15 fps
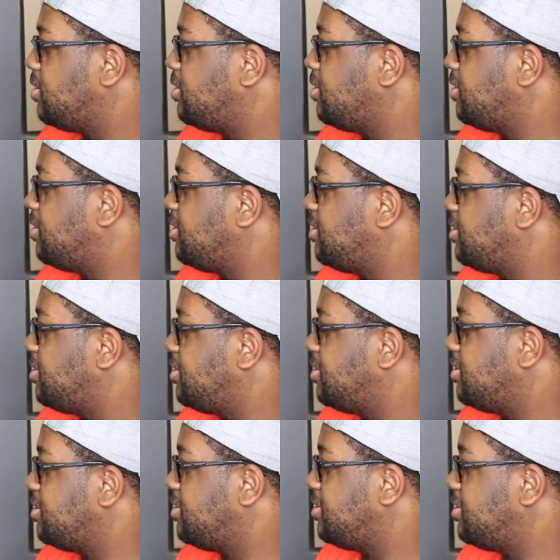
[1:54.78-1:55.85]

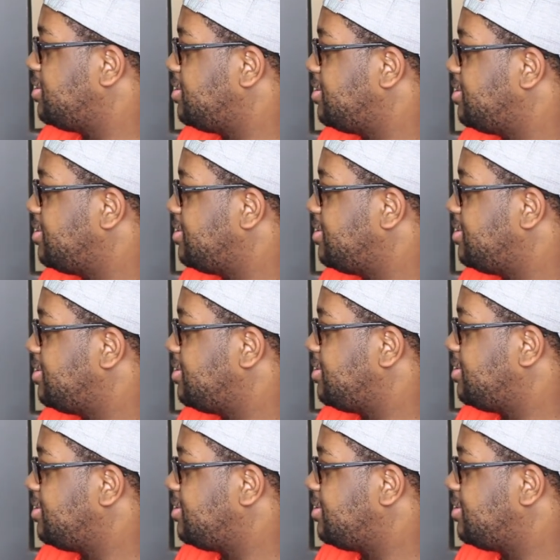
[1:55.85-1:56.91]

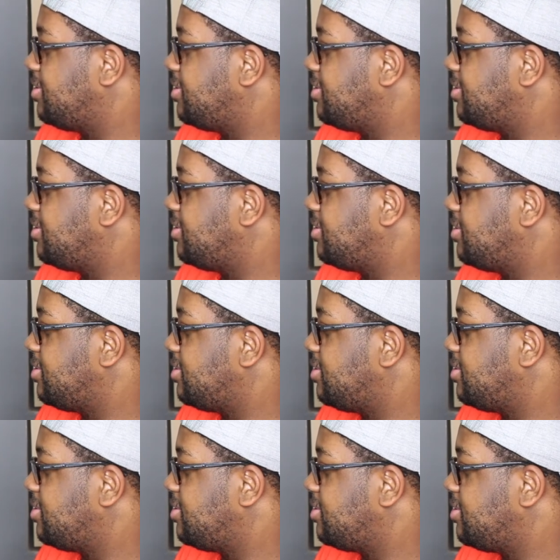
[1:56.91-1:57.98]

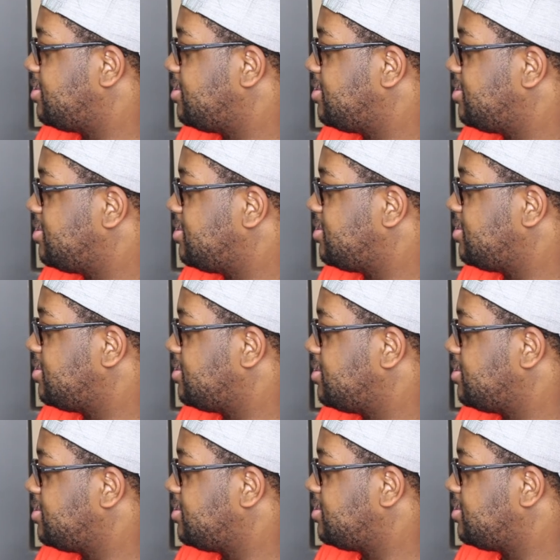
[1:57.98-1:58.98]
[no speech]